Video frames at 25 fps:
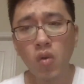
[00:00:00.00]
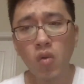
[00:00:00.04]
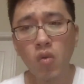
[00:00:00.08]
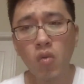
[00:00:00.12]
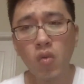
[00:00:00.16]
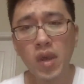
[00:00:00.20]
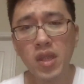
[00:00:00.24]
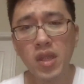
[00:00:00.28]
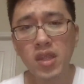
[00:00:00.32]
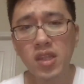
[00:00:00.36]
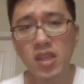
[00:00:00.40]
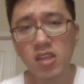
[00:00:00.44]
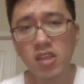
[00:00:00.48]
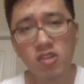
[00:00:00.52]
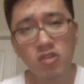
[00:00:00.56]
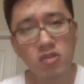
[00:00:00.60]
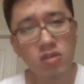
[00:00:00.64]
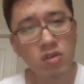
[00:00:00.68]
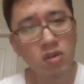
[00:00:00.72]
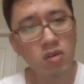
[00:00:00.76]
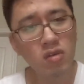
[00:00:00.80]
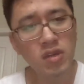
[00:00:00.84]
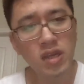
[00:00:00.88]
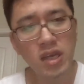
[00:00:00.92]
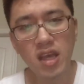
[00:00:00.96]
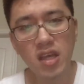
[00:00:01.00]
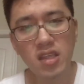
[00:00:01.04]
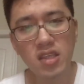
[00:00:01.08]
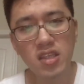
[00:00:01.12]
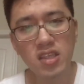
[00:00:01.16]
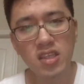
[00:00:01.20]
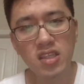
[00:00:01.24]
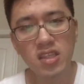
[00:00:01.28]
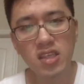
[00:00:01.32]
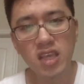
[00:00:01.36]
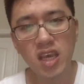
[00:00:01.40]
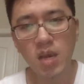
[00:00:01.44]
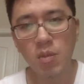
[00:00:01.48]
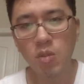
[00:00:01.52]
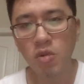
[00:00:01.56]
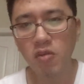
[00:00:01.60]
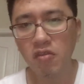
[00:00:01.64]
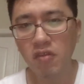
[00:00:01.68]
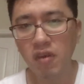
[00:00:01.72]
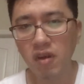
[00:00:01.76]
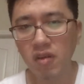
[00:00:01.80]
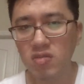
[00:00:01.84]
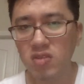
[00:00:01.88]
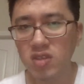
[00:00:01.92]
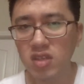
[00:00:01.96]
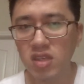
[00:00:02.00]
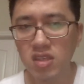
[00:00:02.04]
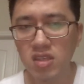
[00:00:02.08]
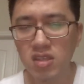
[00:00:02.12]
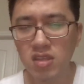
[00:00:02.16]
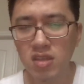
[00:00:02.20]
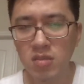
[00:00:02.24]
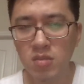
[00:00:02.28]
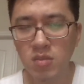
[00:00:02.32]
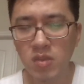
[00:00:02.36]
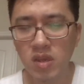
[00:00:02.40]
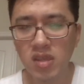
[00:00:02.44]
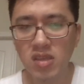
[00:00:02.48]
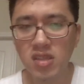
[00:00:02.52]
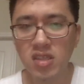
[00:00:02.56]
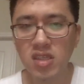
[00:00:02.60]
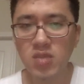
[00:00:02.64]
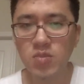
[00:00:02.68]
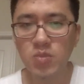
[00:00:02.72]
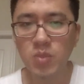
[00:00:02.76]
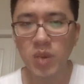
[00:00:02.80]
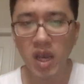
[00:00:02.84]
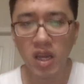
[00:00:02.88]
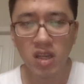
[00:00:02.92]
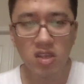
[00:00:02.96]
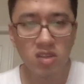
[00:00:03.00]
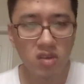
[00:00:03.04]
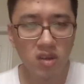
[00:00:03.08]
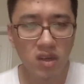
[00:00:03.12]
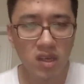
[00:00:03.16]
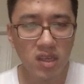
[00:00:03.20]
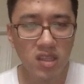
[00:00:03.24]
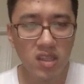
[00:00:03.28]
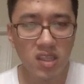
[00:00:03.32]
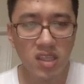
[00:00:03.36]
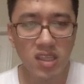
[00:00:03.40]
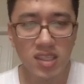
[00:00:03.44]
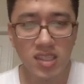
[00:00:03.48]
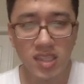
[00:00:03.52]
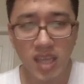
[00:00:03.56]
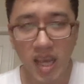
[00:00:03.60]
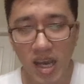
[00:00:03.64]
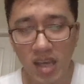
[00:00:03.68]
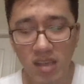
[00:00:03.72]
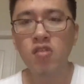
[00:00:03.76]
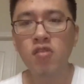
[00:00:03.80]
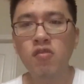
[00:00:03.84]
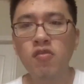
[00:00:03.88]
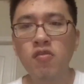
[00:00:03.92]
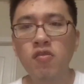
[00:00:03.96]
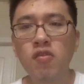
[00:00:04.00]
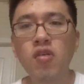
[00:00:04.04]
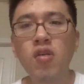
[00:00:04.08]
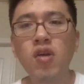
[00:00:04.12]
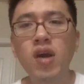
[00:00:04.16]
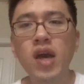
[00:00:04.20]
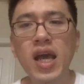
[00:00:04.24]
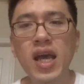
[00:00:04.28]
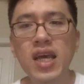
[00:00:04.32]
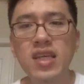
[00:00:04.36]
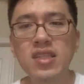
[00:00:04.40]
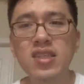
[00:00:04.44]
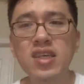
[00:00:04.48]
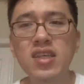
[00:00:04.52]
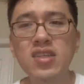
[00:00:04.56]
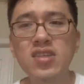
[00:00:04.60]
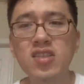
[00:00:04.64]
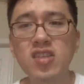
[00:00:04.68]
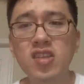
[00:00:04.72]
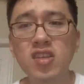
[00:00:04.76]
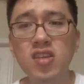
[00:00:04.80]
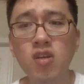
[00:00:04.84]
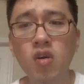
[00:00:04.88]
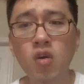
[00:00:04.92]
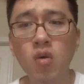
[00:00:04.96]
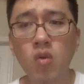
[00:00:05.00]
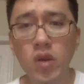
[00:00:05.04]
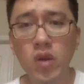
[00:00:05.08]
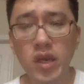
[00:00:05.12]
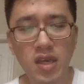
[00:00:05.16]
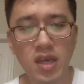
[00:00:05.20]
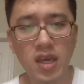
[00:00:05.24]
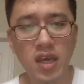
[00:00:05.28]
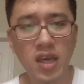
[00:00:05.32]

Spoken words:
We need to know that this Apple file system is specially designed for SSD only,